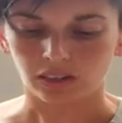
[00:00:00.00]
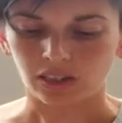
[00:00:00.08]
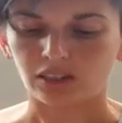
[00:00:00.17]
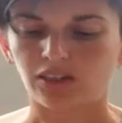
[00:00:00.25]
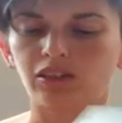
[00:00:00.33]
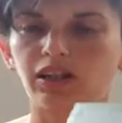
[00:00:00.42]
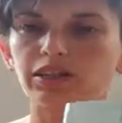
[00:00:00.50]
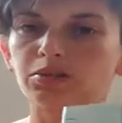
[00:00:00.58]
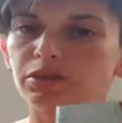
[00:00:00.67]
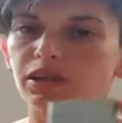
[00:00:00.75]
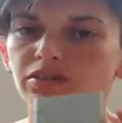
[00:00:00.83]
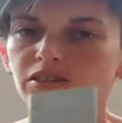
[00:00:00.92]
don't know how to
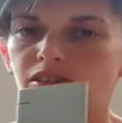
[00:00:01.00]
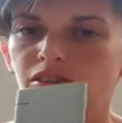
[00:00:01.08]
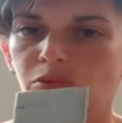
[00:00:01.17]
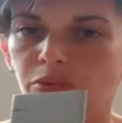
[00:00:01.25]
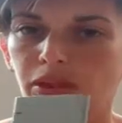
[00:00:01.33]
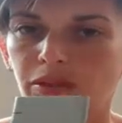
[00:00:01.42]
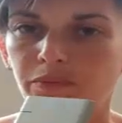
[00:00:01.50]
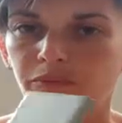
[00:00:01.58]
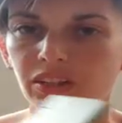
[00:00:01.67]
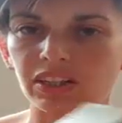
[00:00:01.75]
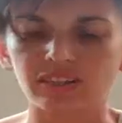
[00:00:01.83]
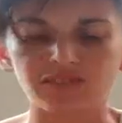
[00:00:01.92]
pronounce this company,
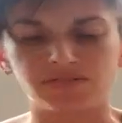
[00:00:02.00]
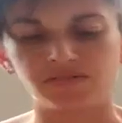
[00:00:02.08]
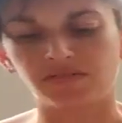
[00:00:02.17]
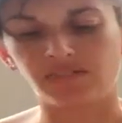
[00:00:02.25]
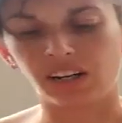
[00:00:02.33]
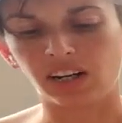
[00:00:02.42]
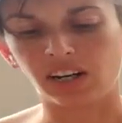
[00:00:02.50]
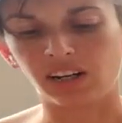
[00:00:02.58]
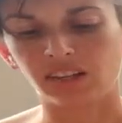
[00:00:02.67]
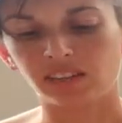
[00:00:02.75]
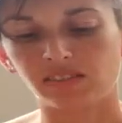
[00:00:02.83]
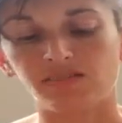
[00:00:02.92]
it's Barter?